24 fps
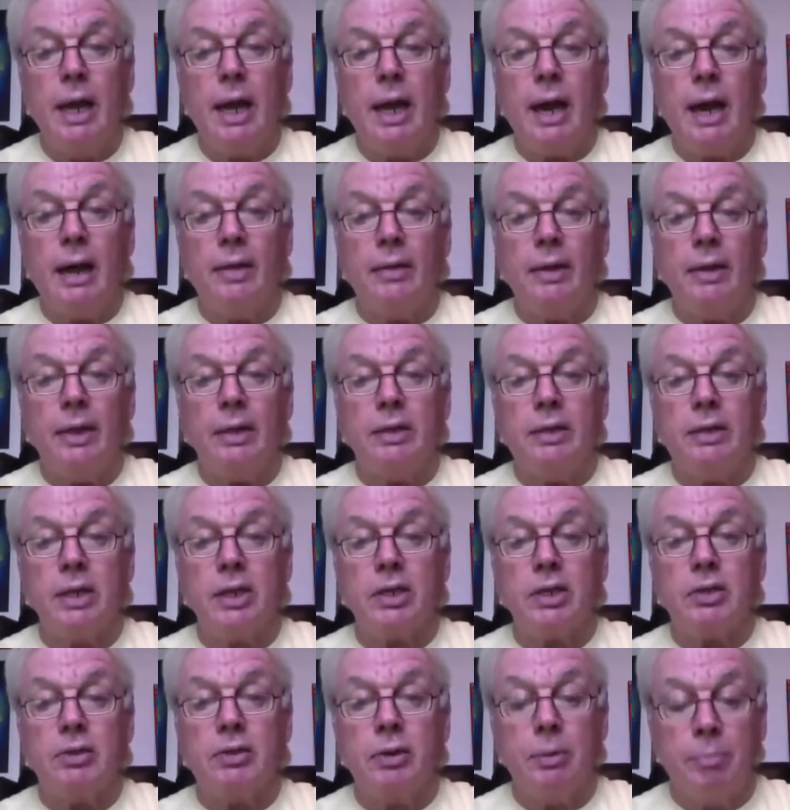and the
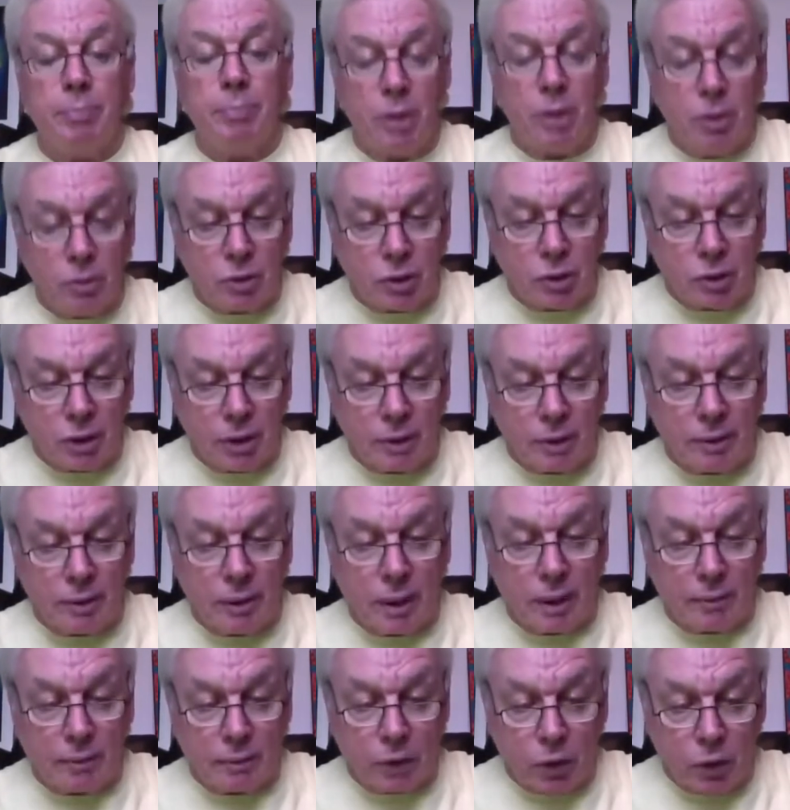distribution
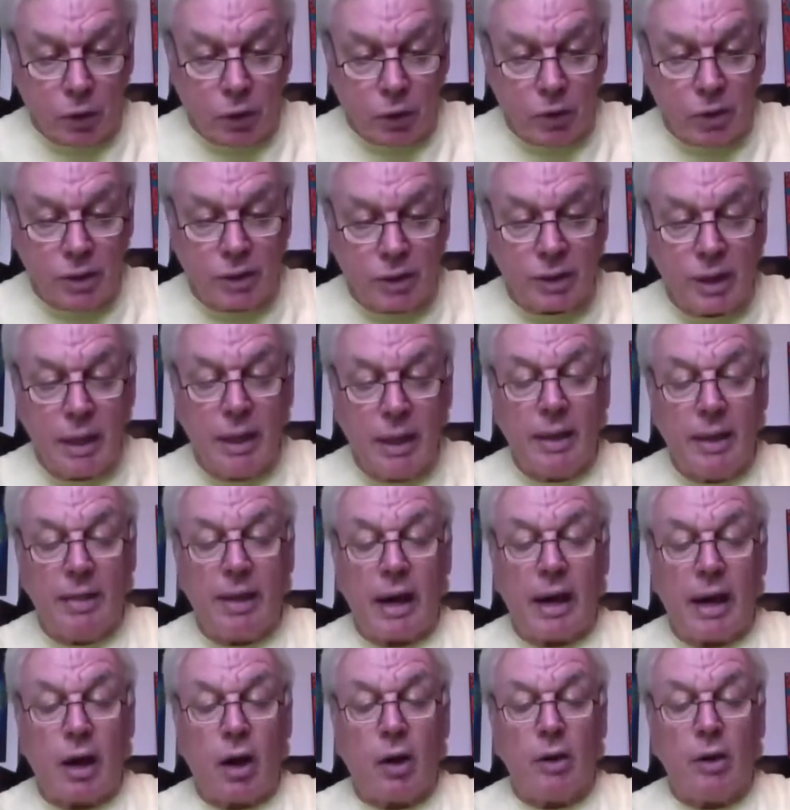of goods
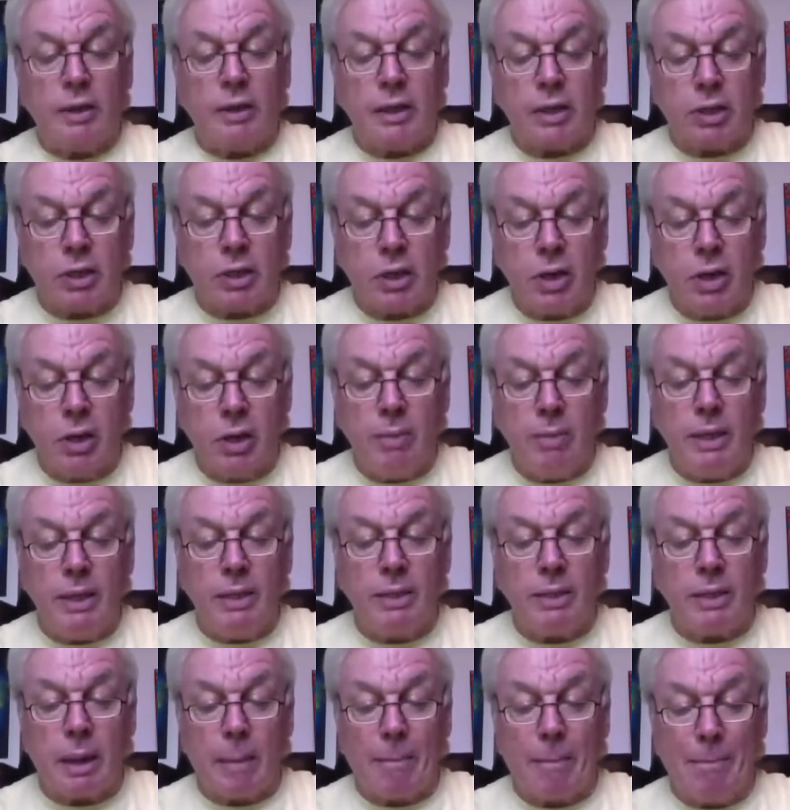that are
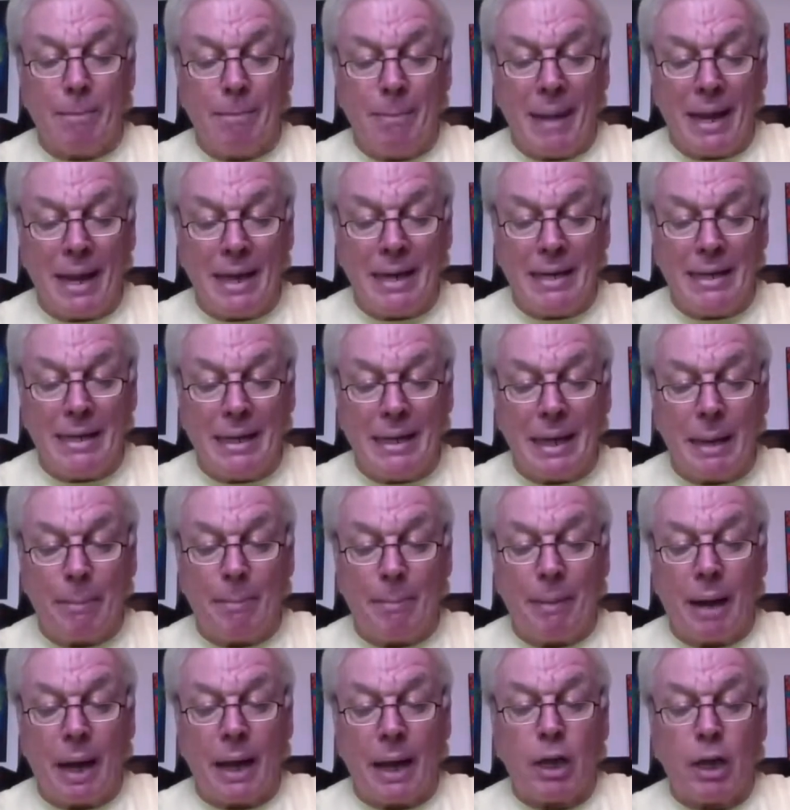determined mainly
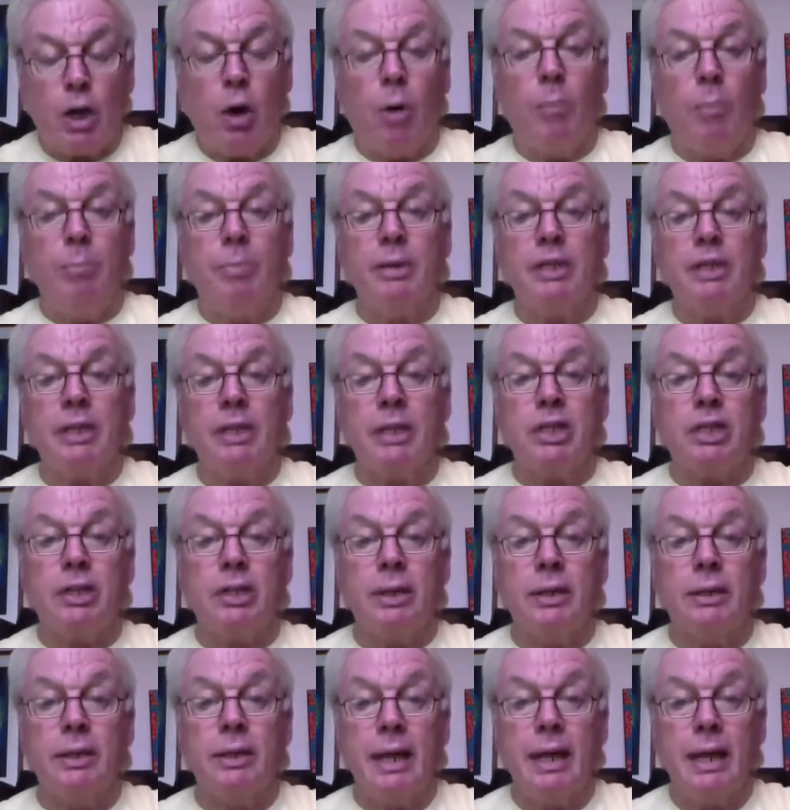by
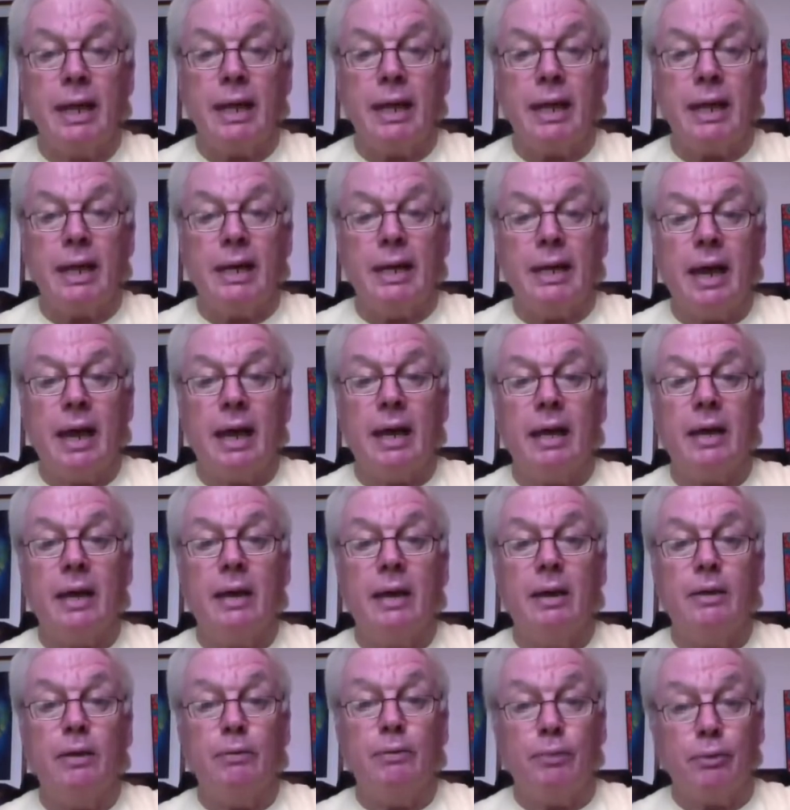competition in a
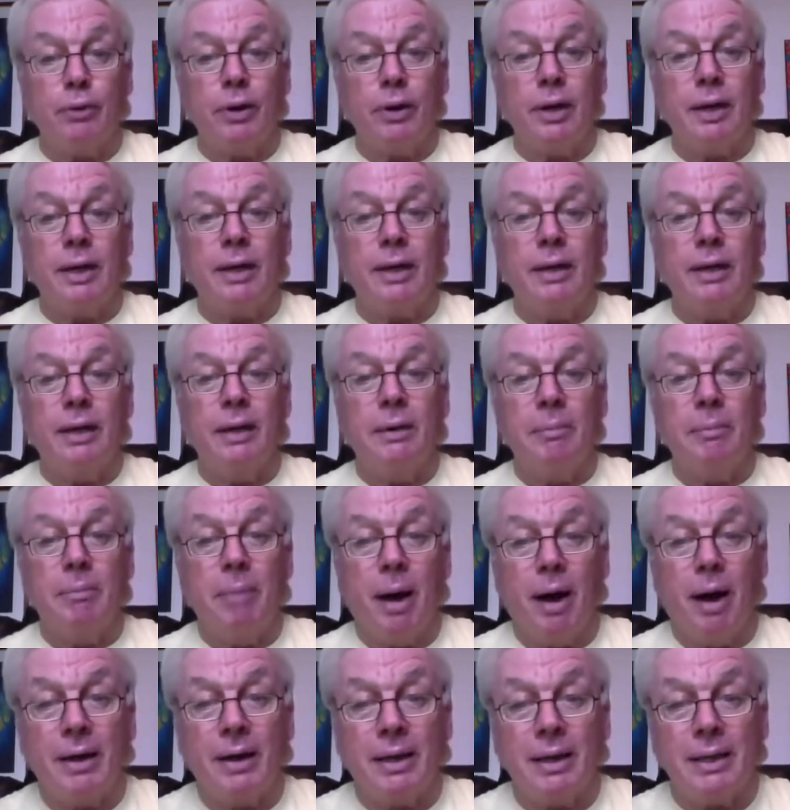free
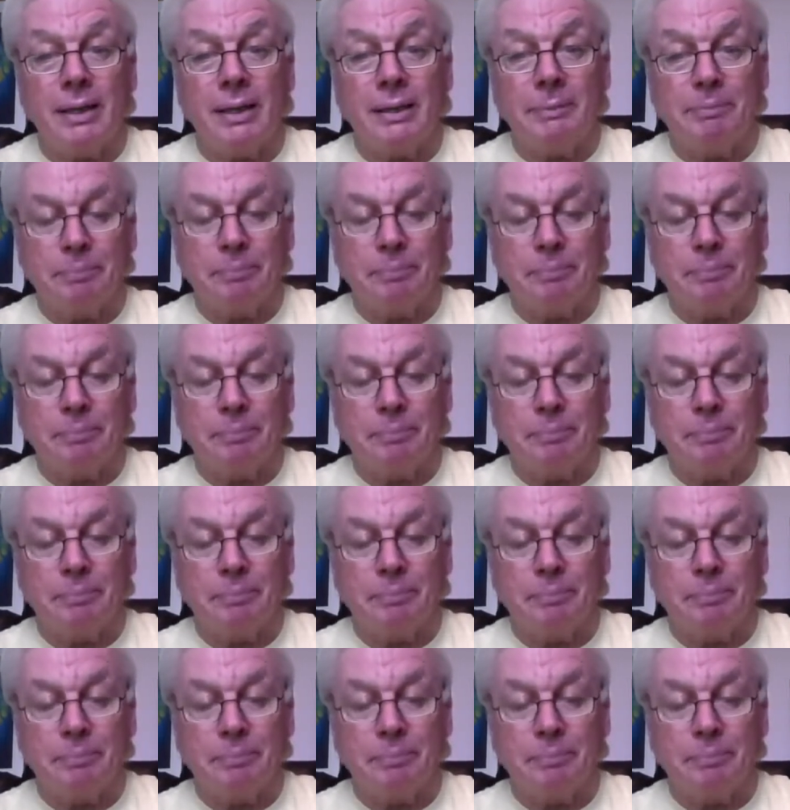market.